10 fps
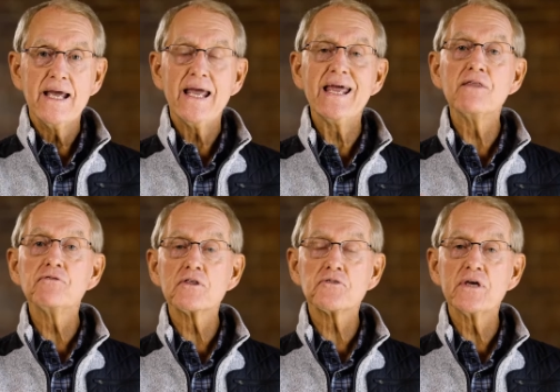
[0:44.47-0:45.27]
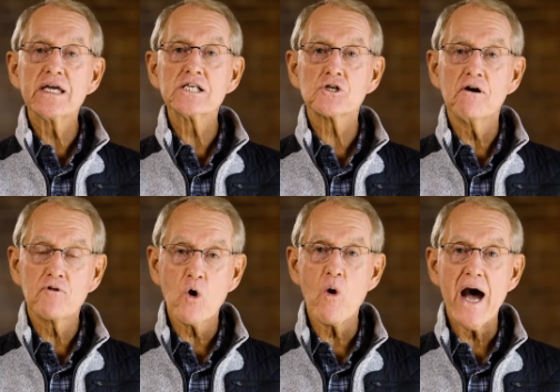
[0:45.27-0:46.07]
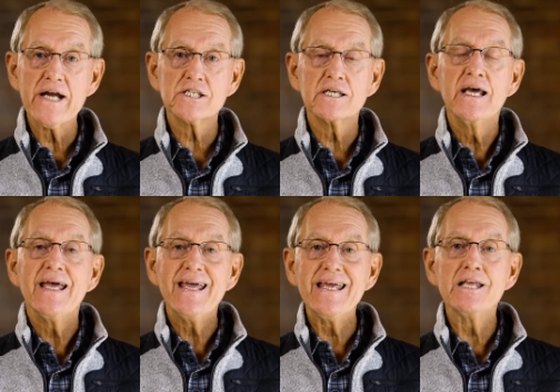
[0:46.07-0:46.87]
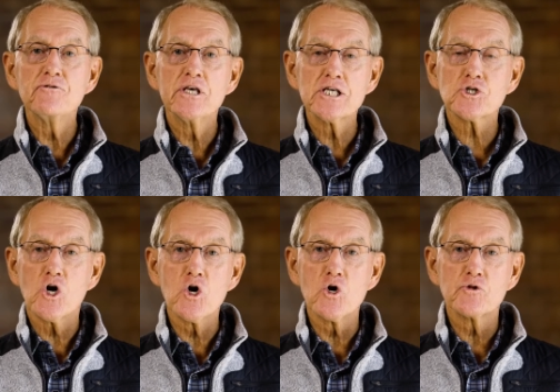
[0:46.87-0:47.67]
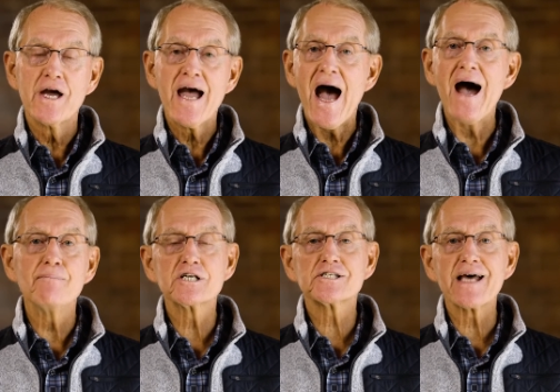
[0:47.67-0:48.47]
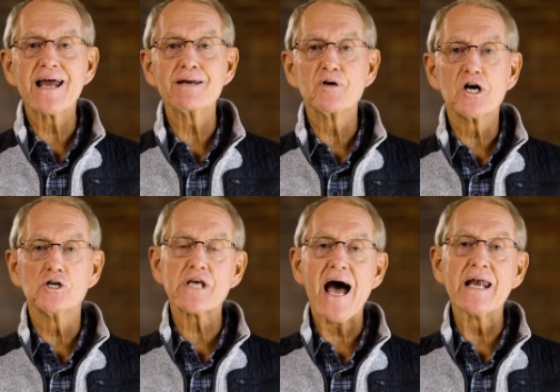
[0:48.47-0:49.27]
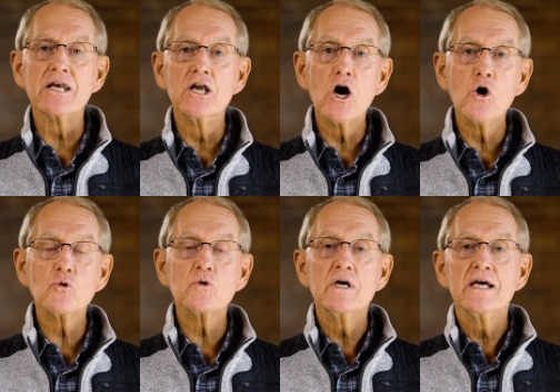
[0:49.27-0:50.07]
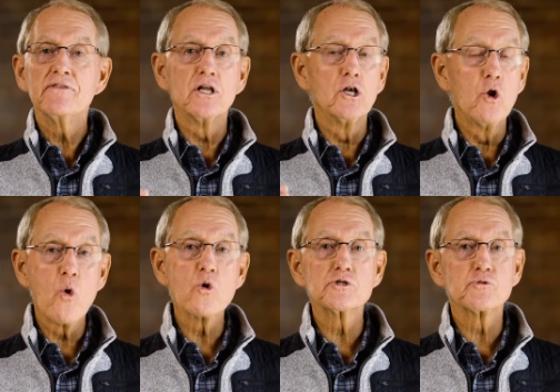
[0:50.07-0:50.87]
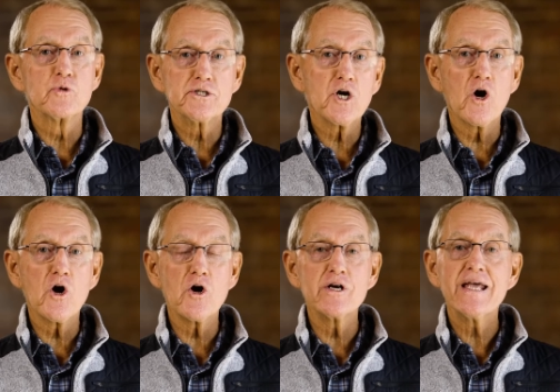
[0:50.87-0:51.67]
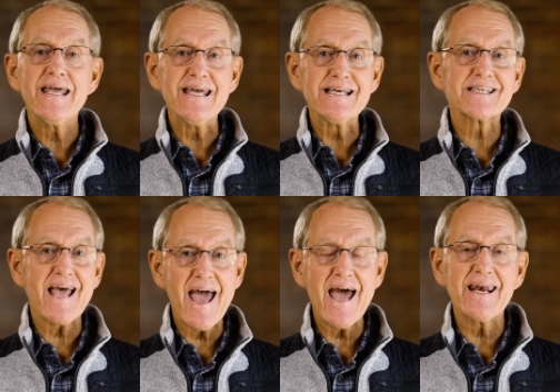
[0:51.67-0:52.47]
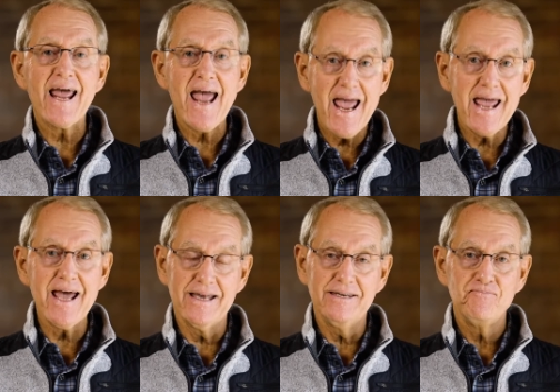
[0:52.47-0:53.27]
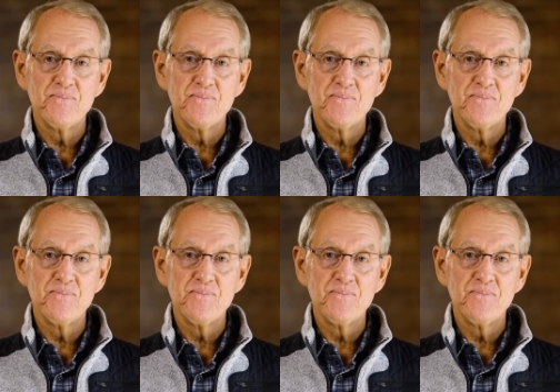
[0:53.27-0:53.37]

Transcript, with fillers: in the things of Christ in this earth. I'm excited because I know the Lord's return is at hand.